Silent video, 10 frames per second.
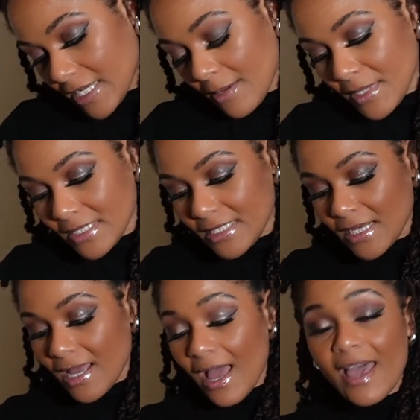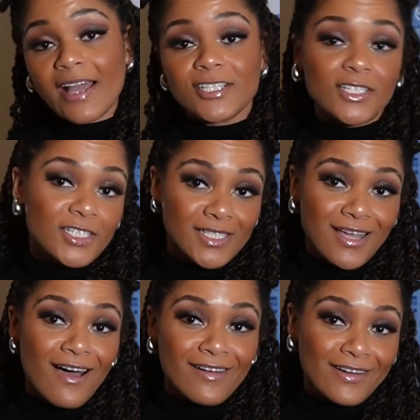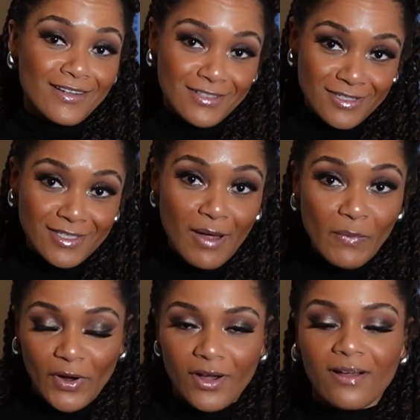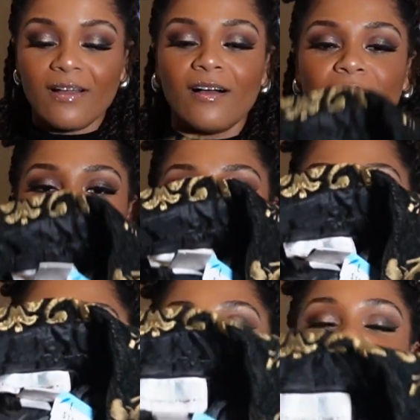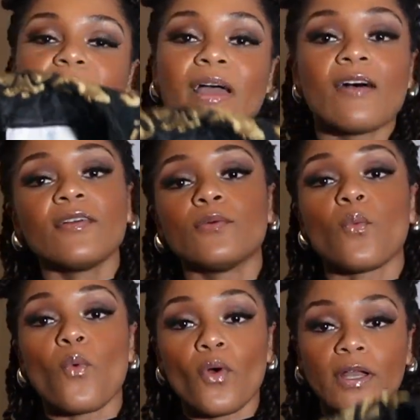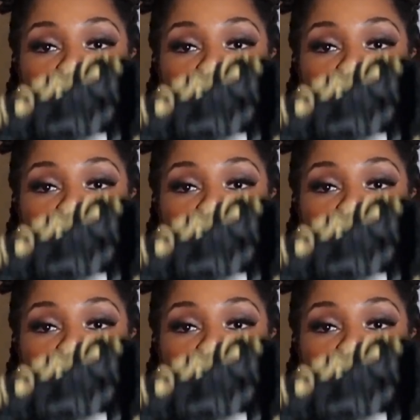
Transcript: Demons. I actually just got it in December of last year, so I haven't worn